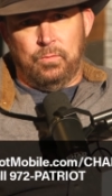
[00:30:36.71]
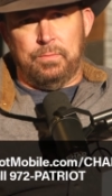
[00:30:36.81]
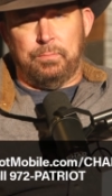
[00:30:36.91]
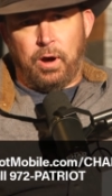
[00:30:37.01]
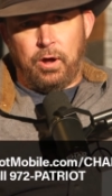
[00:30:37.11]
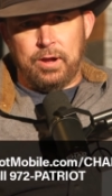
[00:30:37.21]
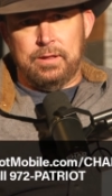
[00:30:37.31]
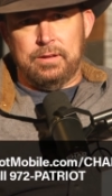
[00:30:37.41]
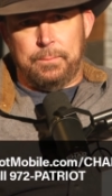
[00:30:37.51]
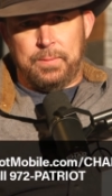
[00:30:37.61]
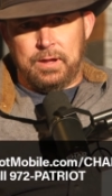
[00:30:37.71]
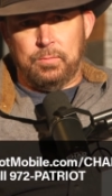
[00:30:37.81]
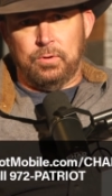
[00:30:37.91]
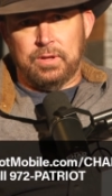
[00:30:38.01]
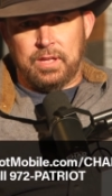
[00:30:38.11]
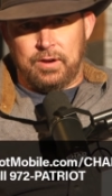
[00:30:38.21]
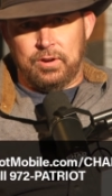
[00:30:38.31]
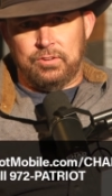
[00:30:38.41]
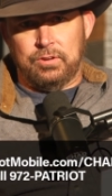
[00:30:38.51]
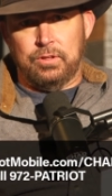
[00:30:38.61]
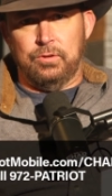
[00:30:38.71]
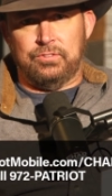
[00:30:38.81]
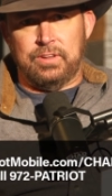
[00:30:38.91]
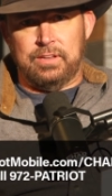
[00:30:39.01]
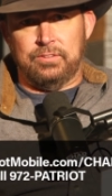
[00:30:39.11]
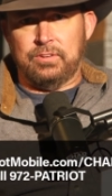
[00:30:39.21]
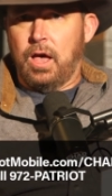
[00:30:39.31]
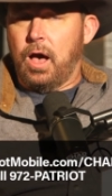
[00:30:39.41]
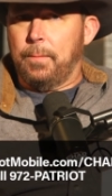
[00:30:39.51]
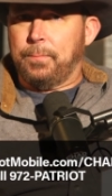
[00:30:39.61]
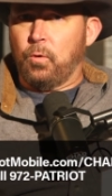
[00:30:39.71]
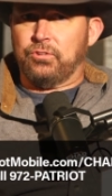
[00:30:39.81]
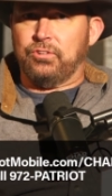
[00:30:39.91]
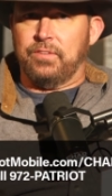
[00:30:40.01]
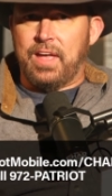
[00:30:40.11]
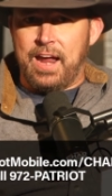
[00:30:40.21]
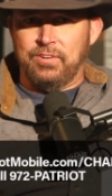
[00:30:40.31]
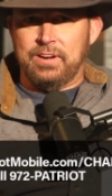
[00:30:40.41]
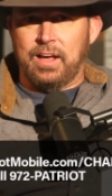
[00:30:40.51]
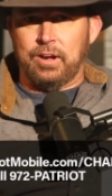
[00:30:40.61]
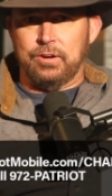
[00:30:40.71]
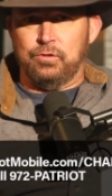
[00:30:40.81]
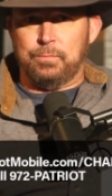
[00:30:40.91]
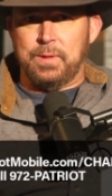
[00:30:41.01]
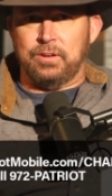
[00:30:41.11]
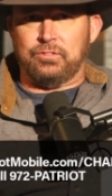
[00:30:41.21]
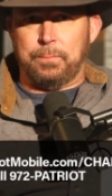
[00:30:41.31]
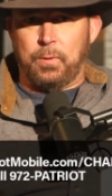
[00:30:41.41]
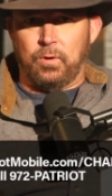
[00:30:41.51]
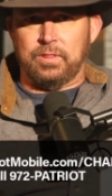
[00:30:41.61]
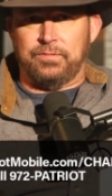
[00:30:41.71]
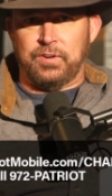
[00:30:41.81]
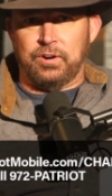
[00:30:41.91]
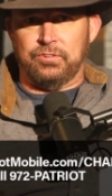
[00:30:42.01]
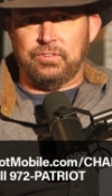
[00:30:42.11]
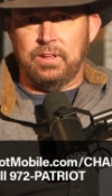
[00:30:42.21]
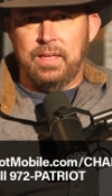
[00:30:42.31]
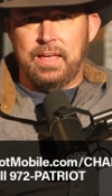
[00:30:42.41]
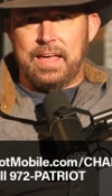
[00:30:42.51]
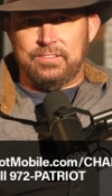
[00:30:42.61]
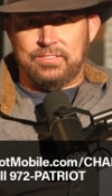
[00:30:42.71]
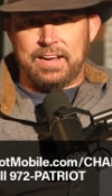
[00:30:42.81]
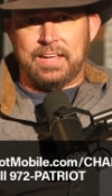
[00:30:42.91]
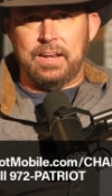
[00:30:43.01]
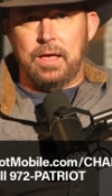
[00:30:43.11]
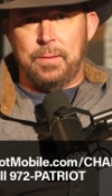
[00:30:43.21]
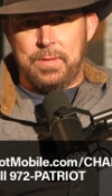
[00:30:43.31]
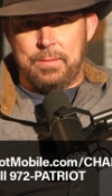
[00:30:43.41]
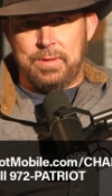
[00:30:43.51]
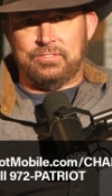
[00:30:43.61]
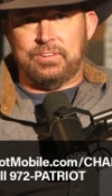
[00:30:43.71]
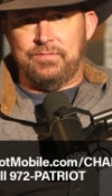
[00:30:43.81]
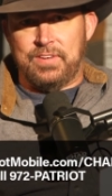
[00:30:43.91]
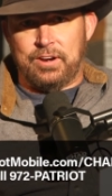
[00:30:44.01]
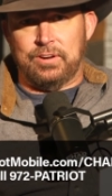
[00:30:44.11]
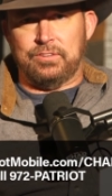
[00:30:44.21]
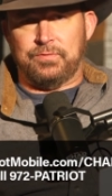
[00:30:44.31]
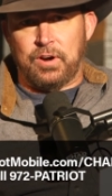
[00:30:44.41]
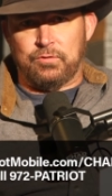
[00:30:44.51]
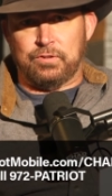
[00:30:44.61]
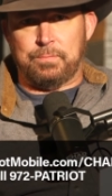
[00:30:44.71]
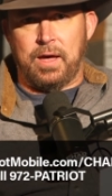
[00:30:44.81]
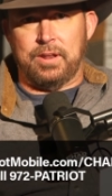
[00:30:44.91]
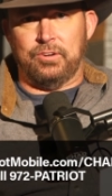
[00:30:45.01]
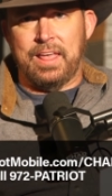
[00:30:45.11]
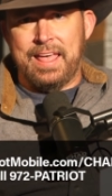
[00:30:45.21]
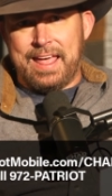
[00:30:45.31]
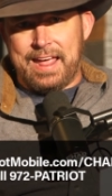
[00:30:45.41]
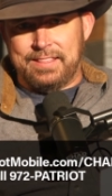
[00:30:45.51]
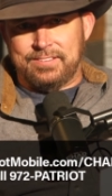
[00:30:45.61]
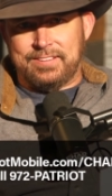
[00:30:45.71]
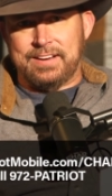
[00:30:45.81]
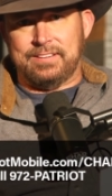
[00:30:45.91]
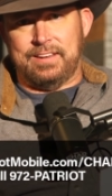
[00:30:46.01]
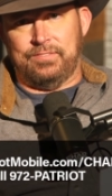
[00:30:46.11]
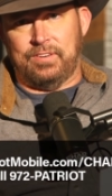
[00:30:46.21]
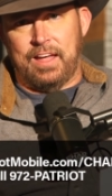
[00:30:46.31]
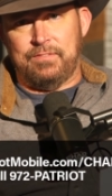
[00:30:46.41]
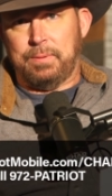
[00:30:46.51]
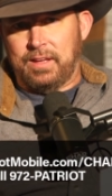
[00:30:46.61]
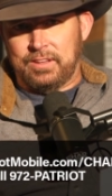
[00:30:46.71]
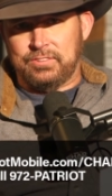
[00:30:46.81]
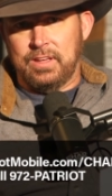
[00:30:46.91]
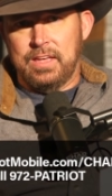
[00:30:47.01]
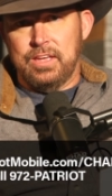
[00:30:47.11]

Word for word: with broad, dependable coverage who sends a portion of every dollar you spend to support the First and Second Amendments, veterans, first responders, and the sanctity of life. Plus,